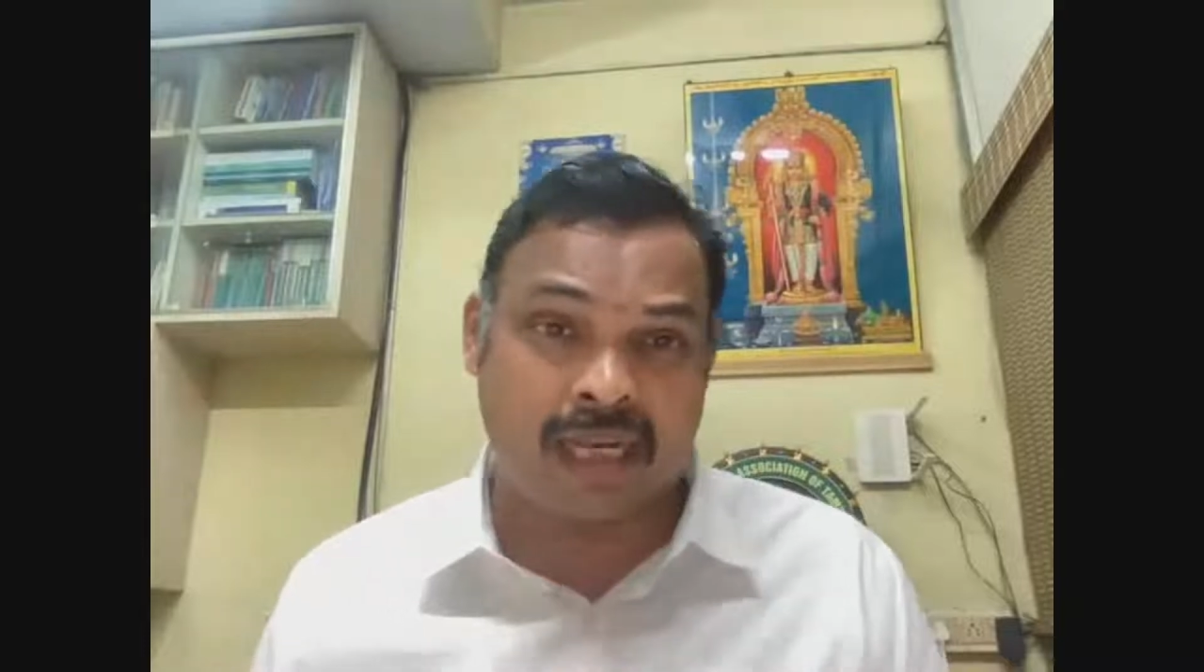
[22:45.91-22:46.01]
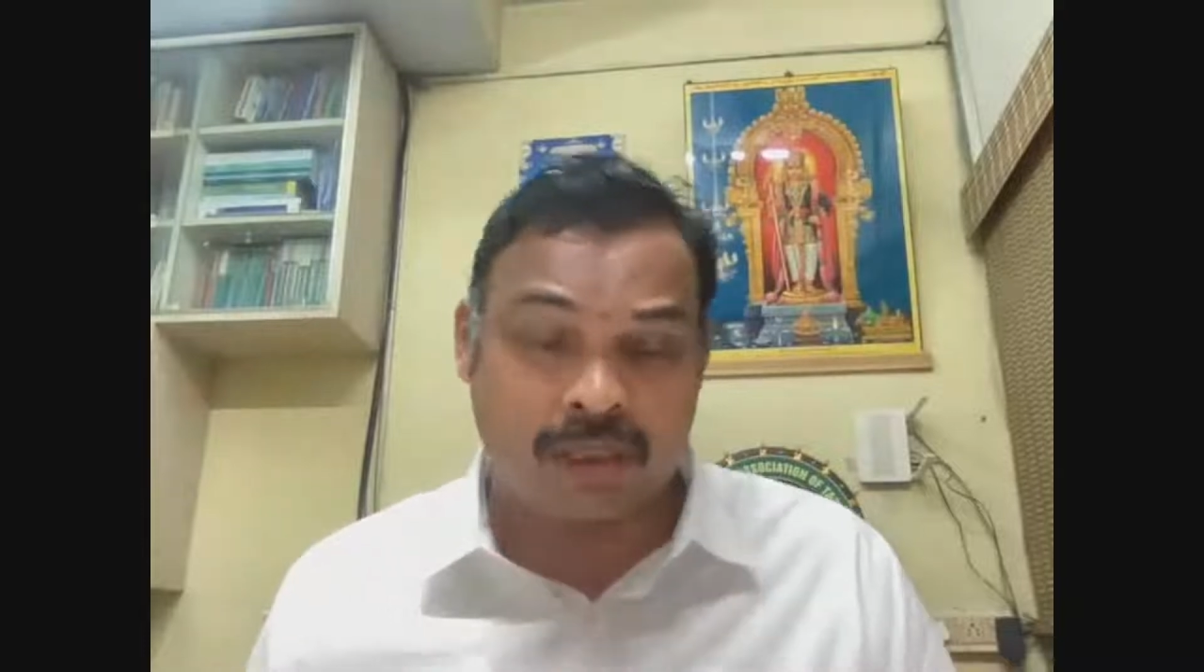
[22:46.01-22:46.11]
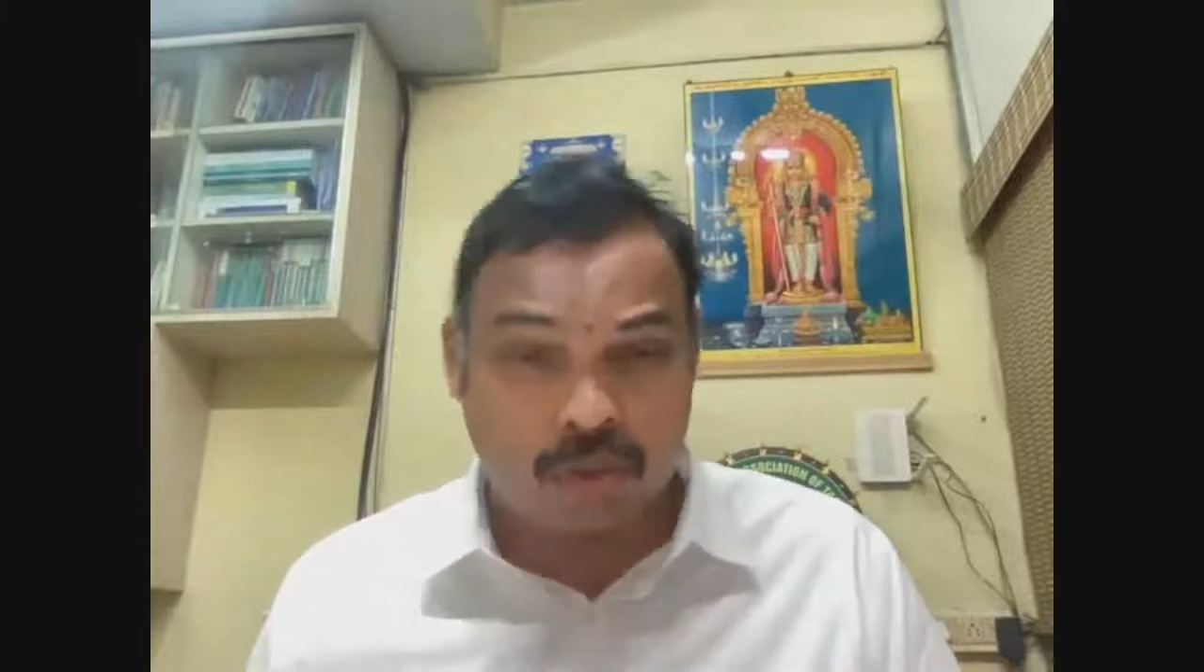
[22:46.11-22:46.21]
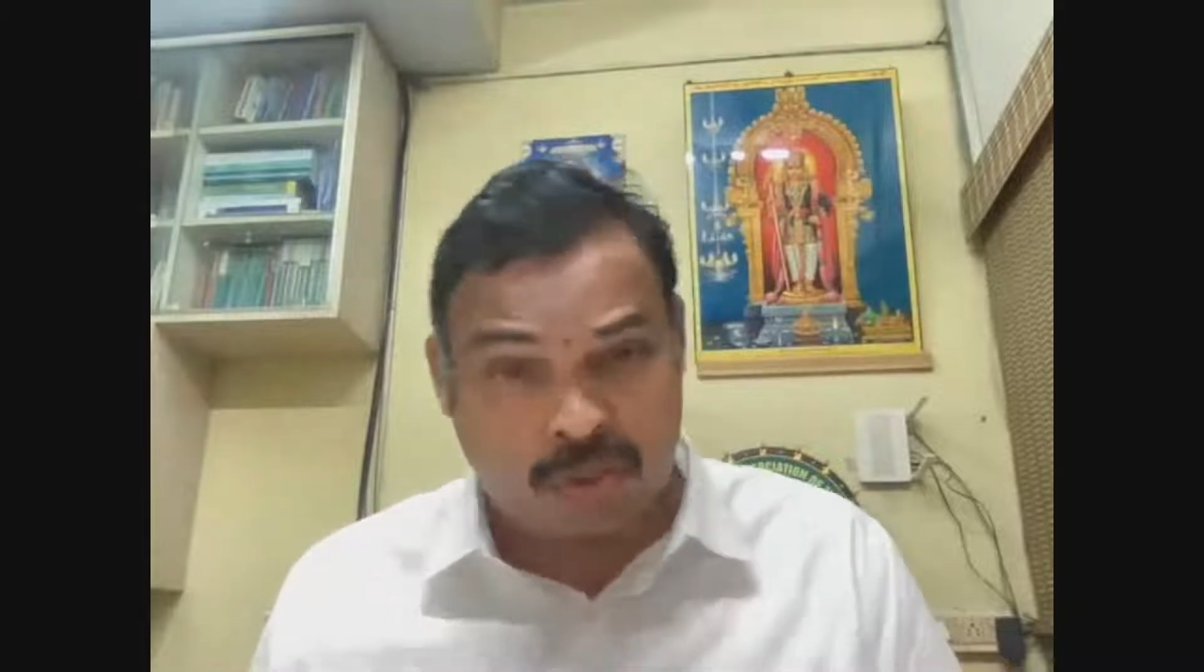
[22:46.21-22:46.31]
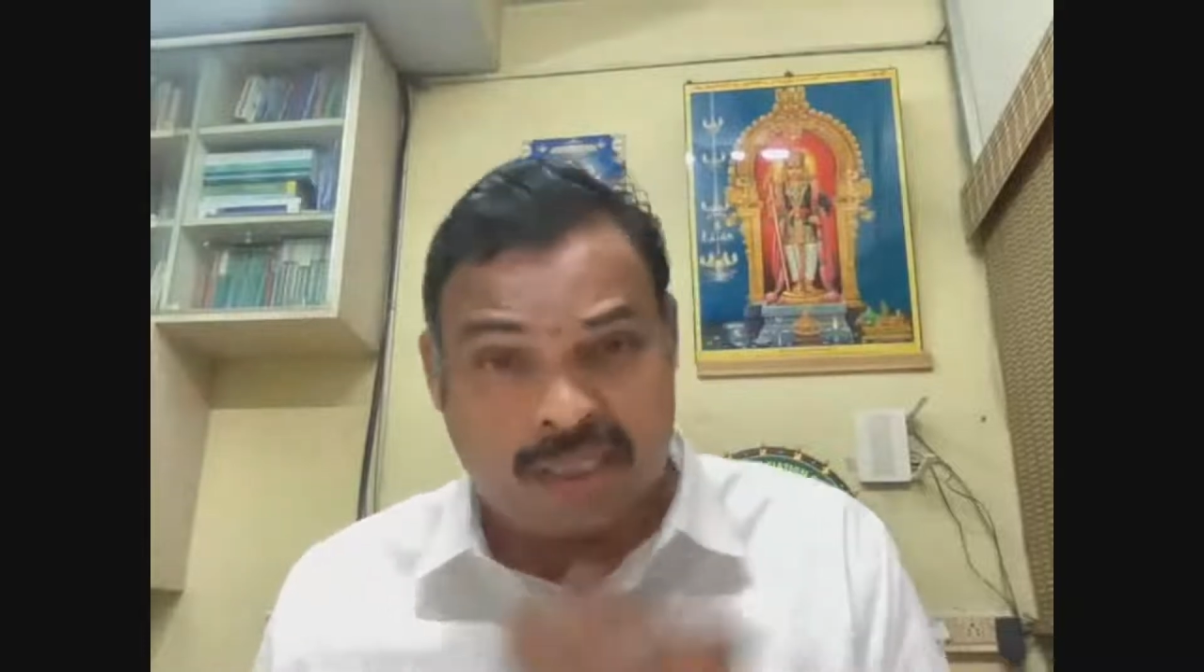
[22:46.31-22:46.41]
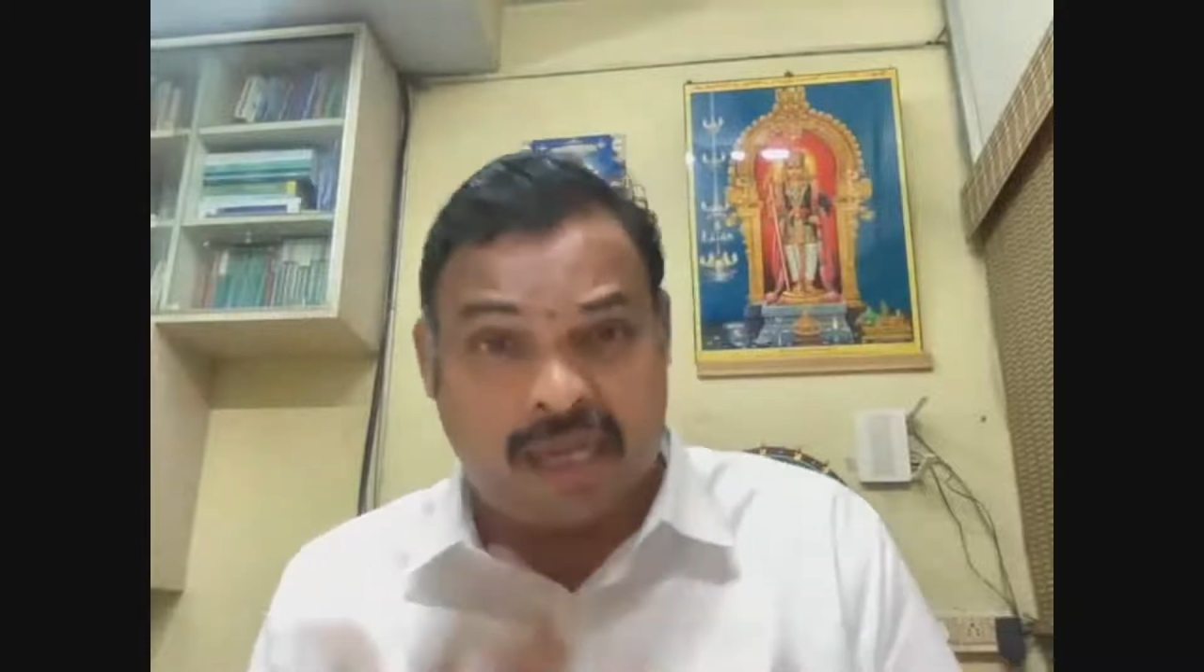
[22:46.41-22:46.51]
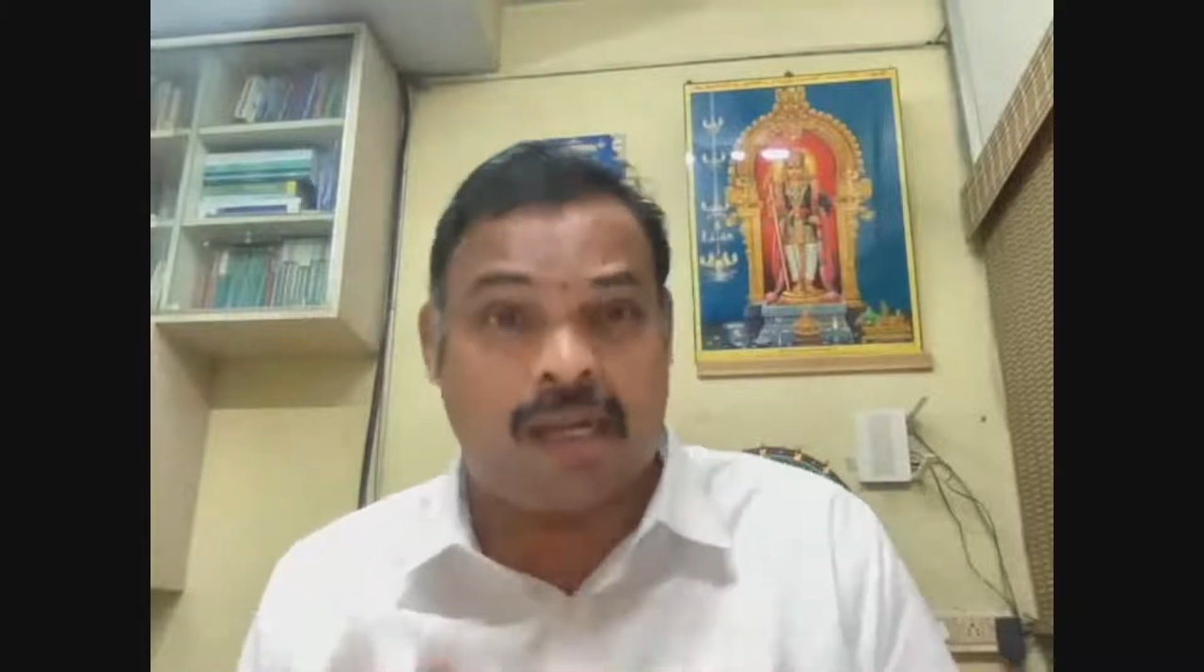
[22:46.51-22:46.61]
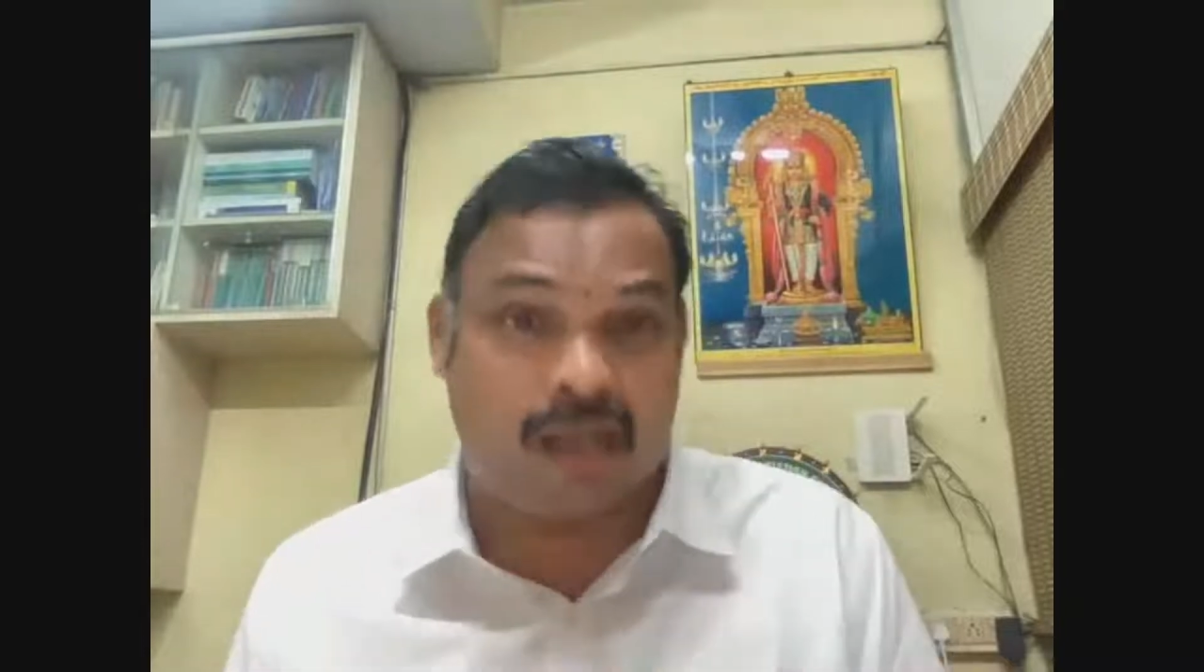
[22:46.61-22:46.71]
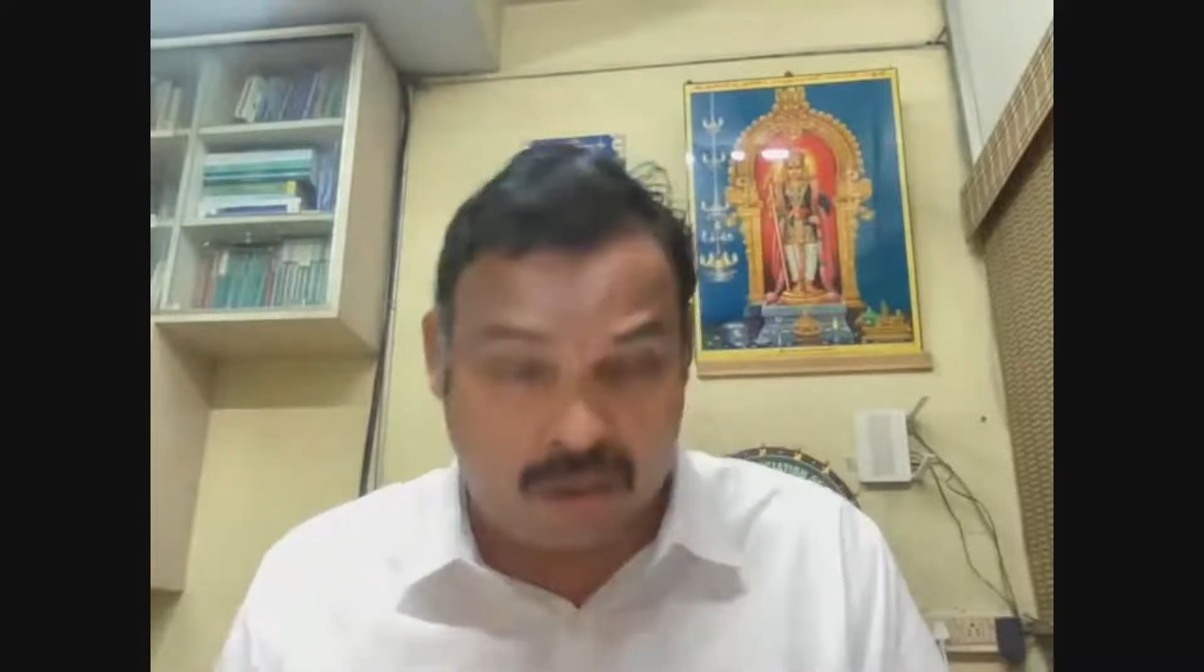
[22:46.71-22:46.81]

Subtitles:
society, how